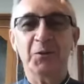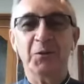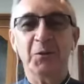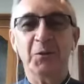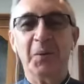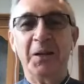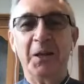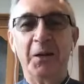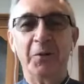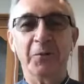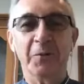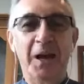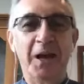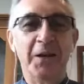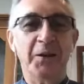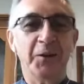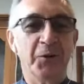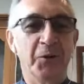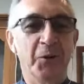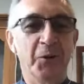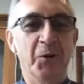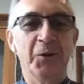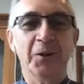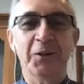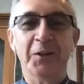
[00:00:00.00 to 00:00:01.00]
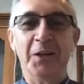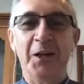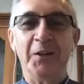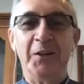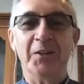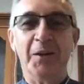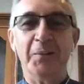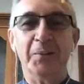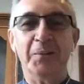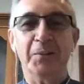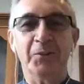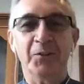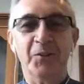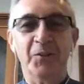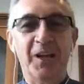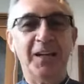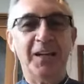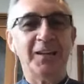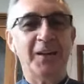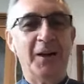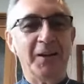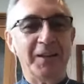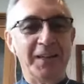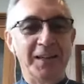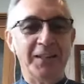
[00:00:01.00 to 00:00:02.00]
When I wrote it all and I double check,
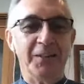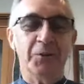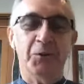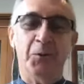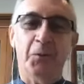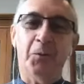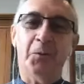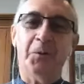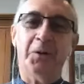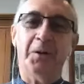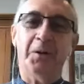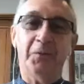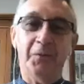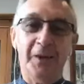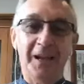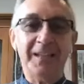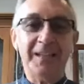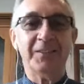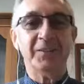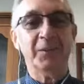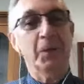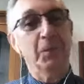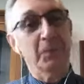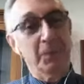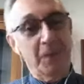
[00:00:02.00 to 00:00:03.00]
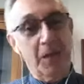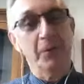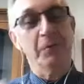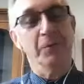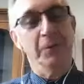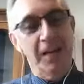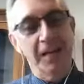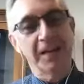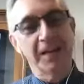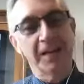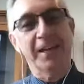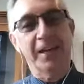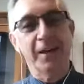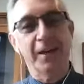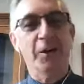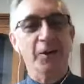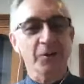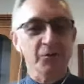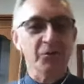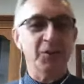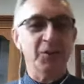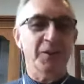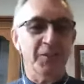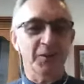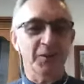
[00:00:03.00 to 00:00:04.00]
I get it all correct. I'll go, I can
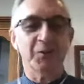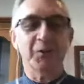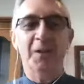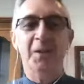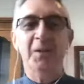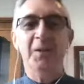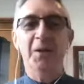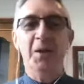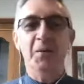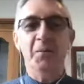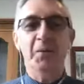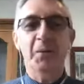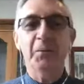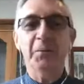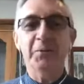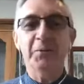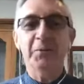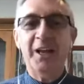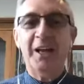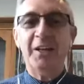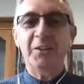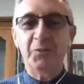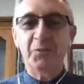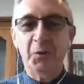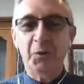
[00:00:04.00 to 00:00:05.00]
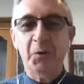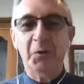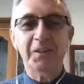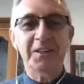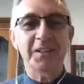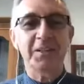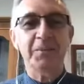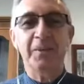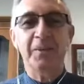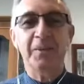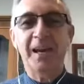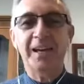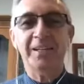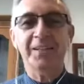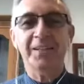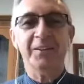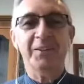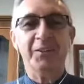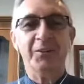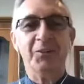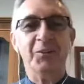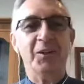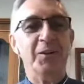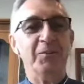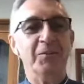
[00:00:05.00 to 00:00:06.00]
check this out. When we start talking about it, I
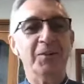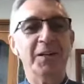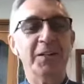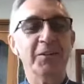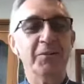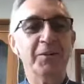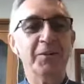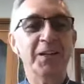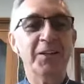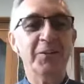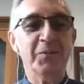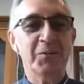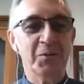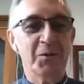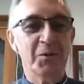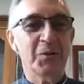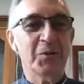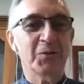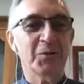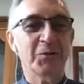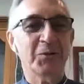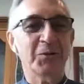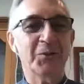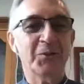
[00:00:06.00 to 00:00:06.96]
start running around in circles.